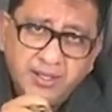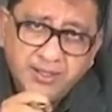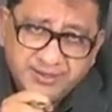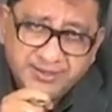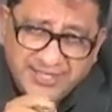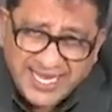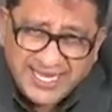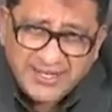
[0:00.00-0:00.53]

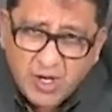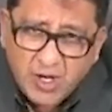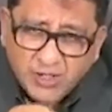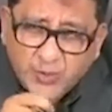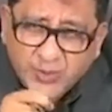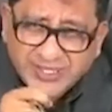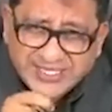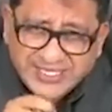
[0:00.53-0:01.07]
Then,
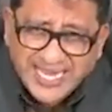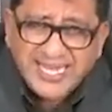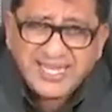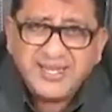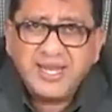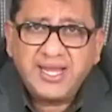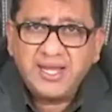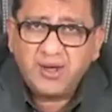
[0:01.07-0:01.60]

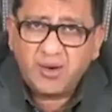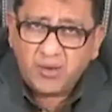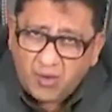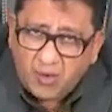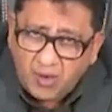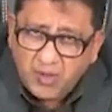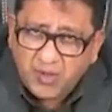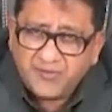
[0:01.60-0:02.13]
notwithstanding
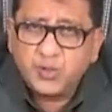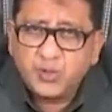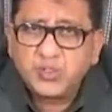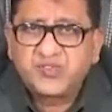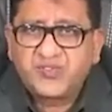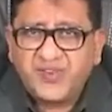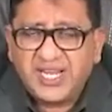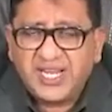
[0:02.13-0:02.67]
all of those
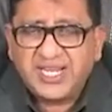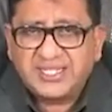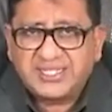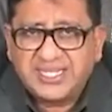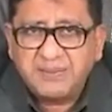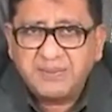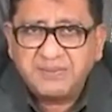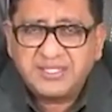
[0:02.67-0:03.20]
failed
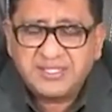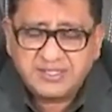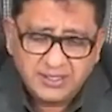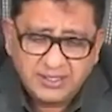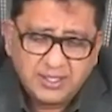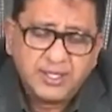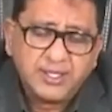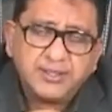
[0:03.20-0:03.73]
attempts,
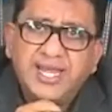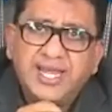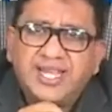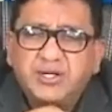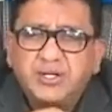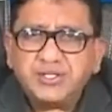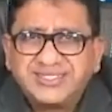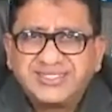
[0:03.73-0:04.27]
they
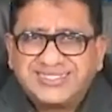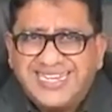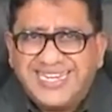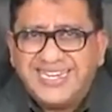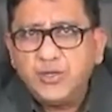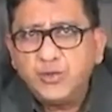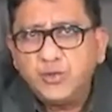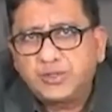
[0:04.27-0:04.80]

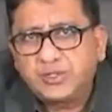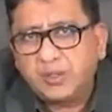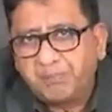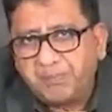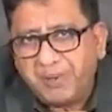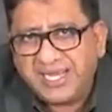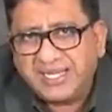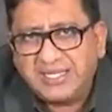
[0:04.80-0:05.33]
continue to
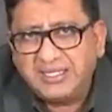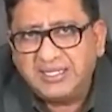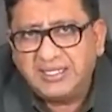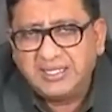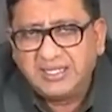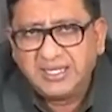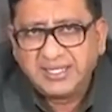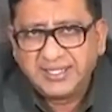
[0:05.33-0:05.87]
peddle
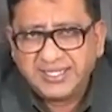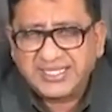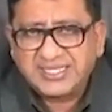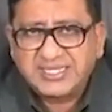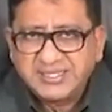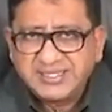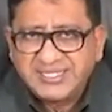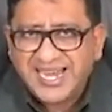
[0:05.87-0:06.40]
this
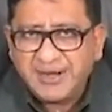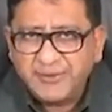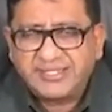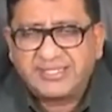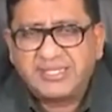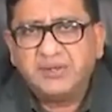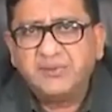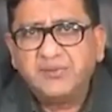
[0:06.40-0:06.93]

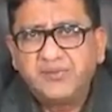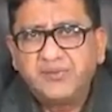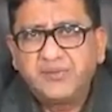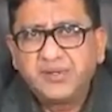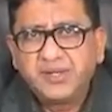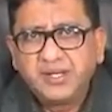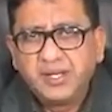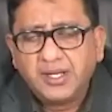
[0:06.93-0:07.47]
narrative
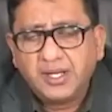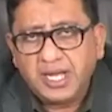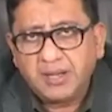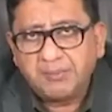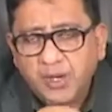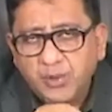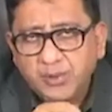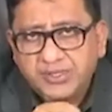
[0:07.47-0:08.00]

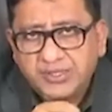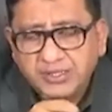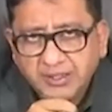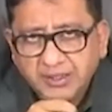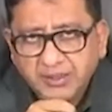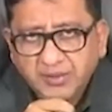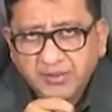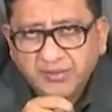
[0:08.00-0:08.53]
about
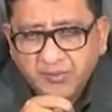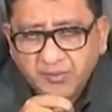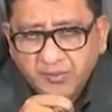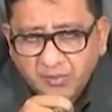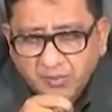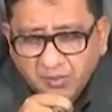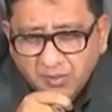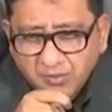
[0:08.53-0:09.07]

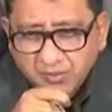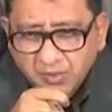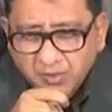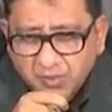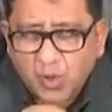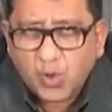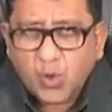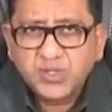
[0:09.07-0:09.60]

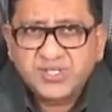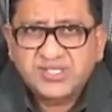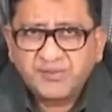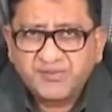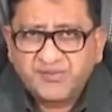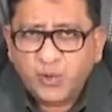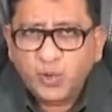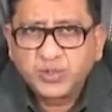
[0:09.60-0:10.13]
ghost
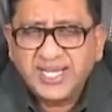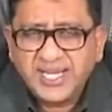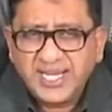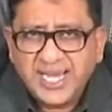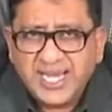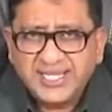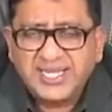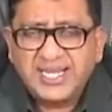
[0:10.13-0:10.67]
voting
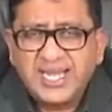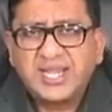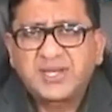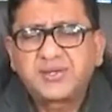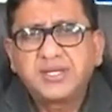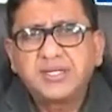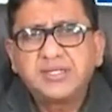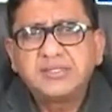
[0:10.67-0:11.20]
at
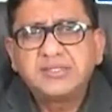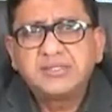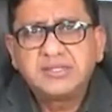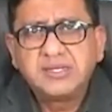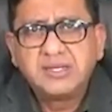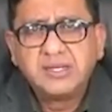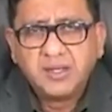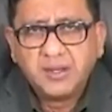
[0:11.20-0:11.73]
elections,
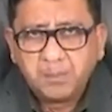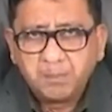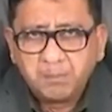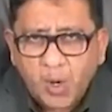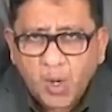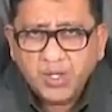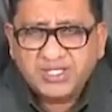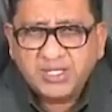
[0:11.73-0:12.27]

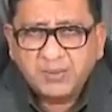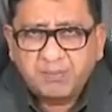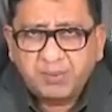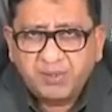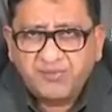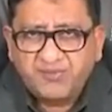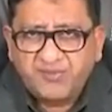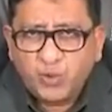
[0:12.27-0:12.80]

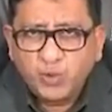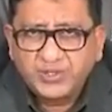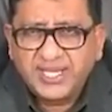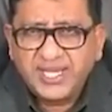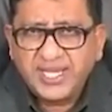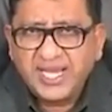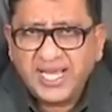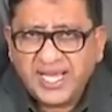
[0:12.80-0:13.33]
multiple
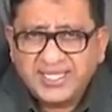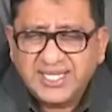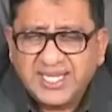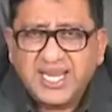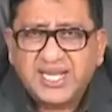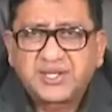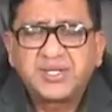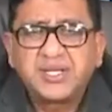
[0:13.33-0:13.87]
voting at
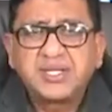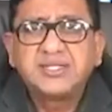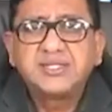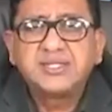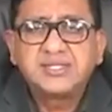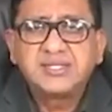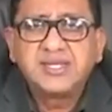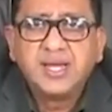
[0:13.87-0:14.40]

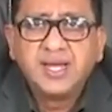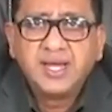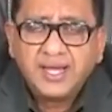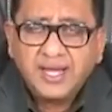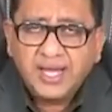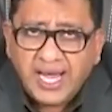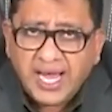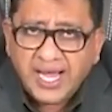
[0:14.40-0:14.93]
elections,
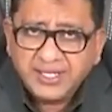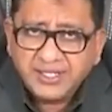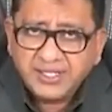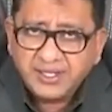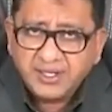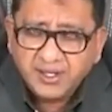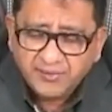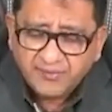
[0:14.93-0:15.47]

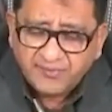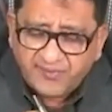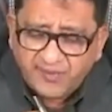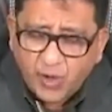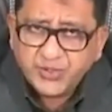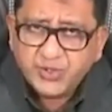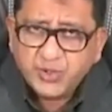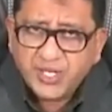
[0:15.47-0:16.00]
and
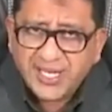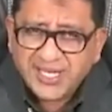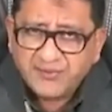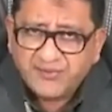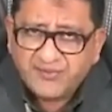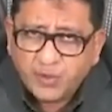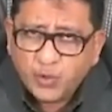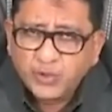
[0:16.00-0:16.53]
fraudulent
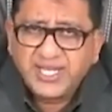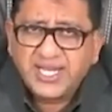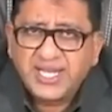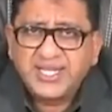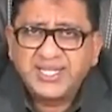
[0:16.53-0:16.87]
voting at